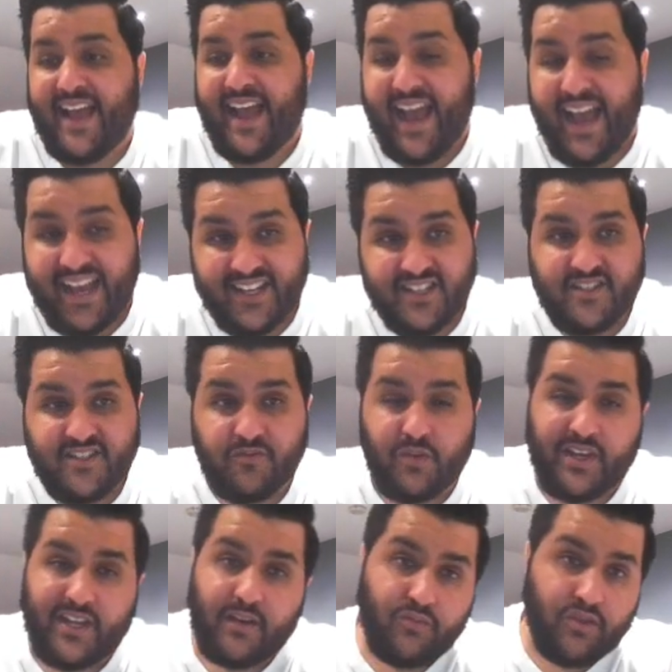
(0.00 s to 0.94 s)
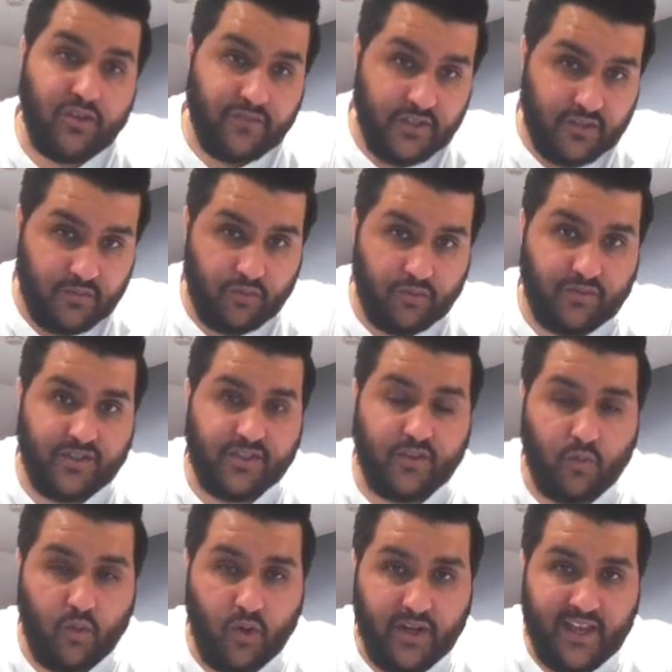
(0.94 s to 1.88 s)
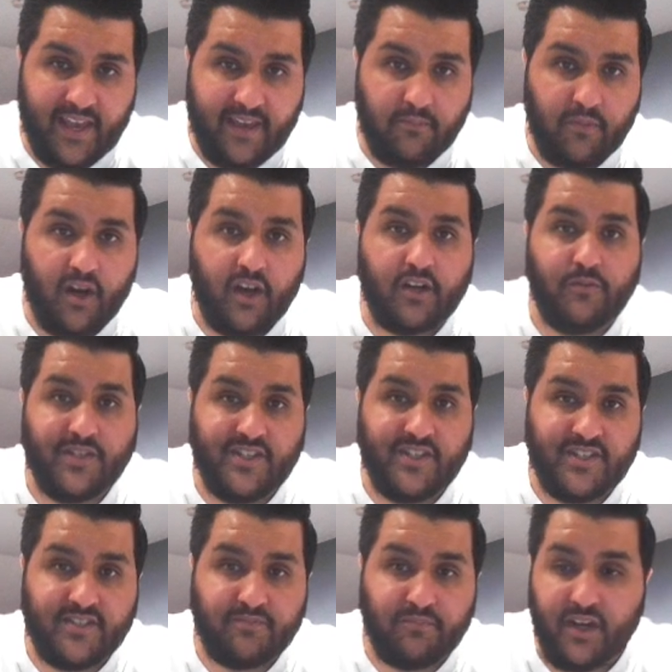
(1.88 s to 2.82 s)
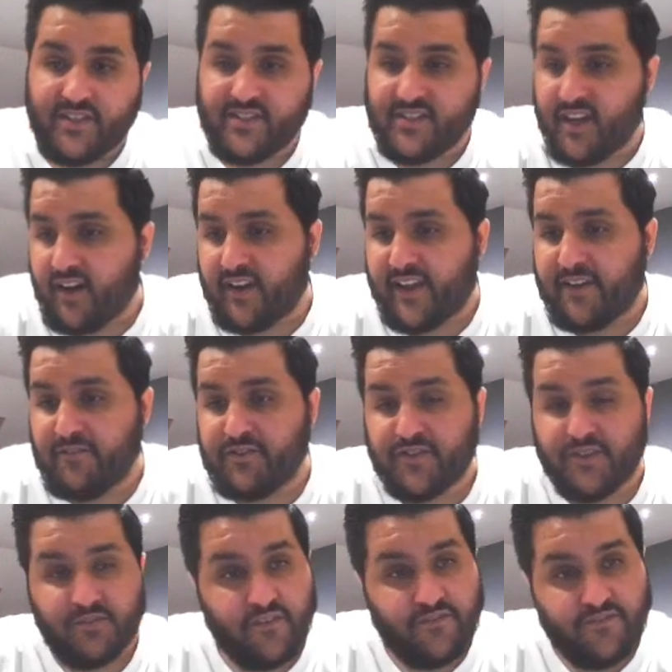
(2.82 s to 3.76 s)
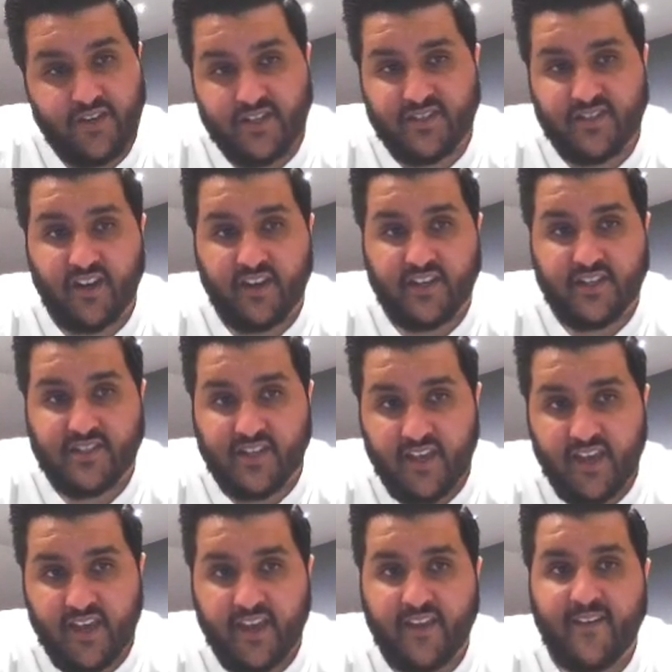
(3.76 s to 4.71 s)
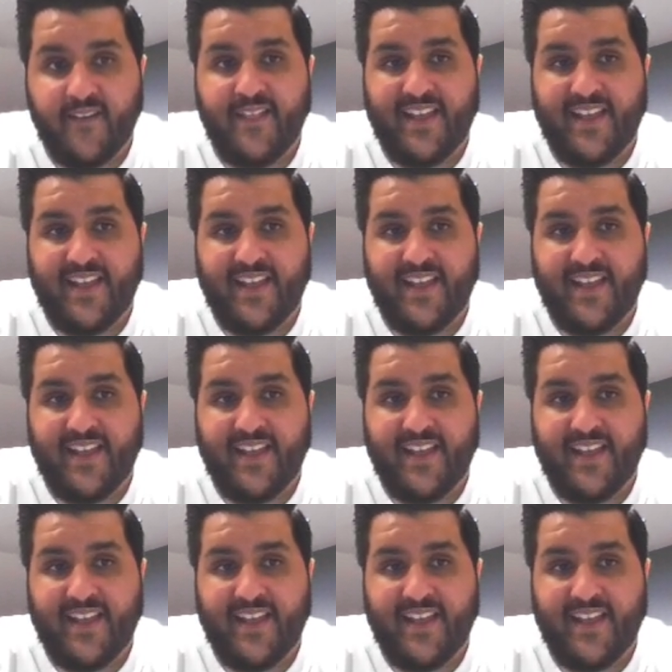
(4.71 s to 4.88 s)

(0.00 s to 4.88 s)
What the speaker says: and we're now moving towards the 1K mark, which is my target, which was my first target to hit